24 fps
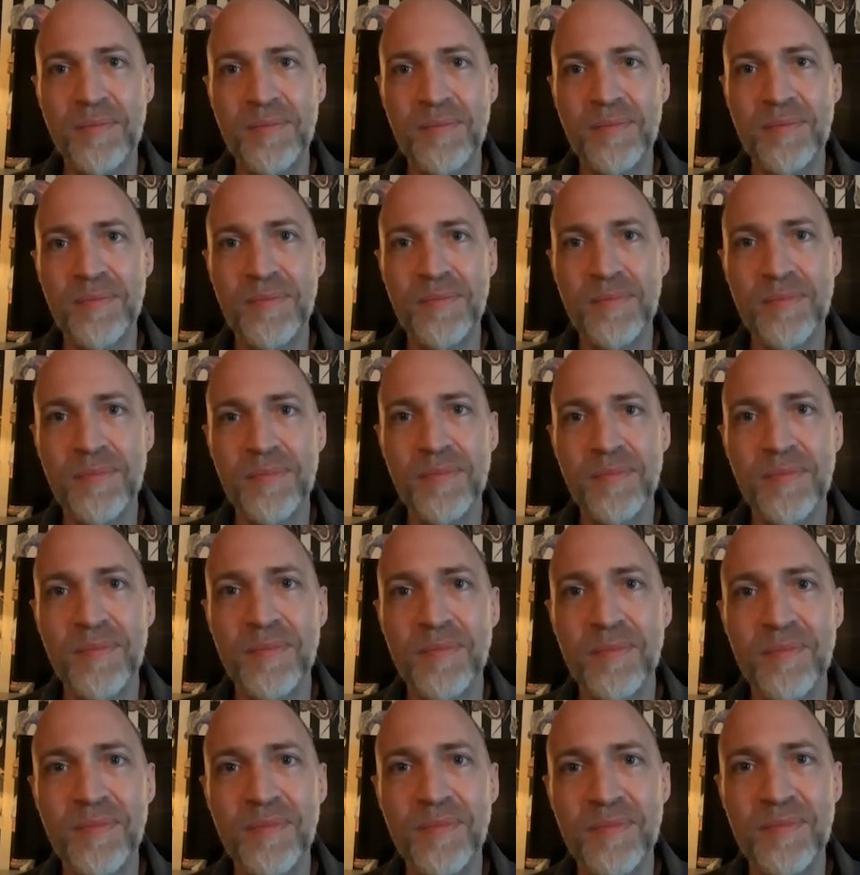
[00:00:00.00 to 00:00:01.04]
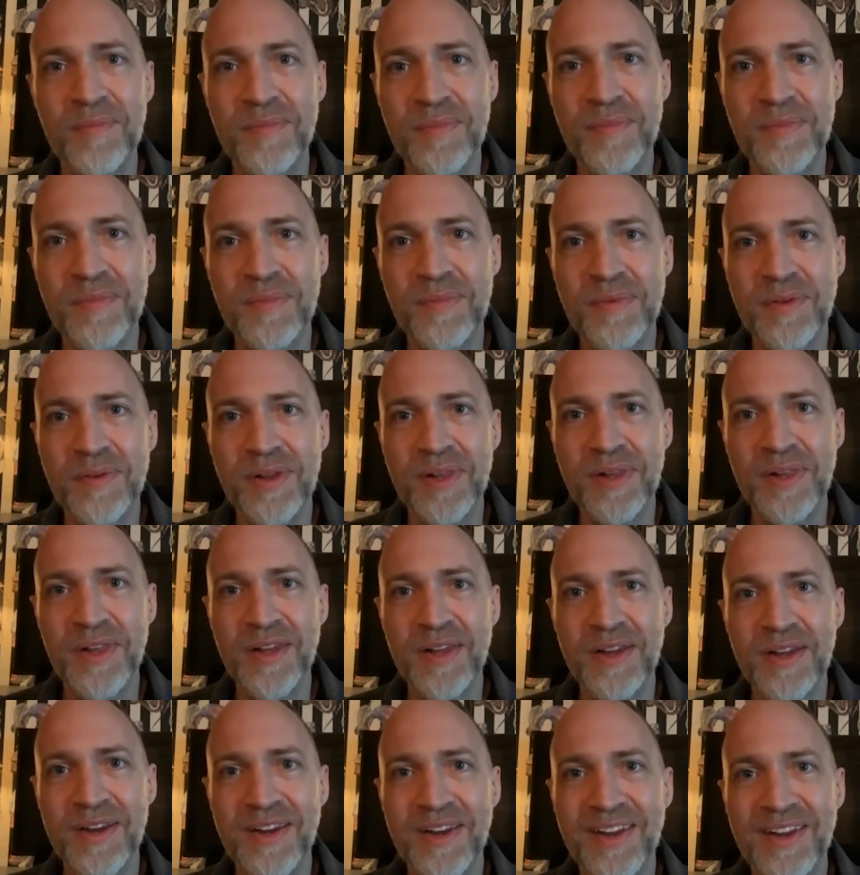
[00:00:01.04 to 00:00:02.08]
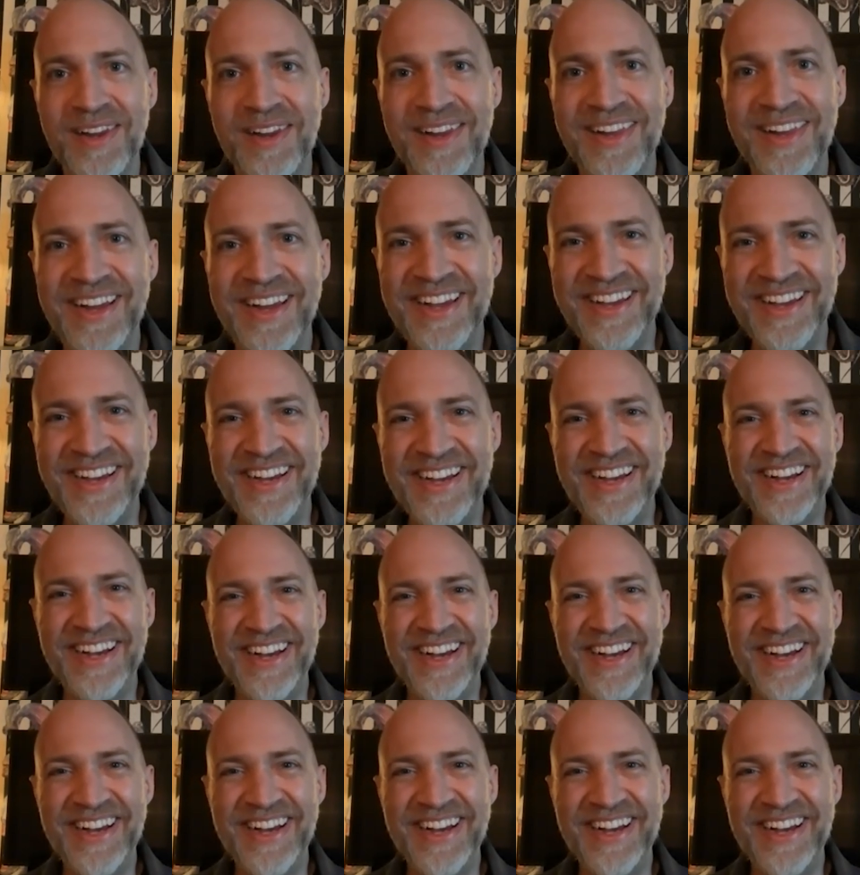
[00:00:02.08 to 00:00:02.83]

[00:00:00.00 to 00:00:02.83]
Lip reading: No words are spoken by the person on screen.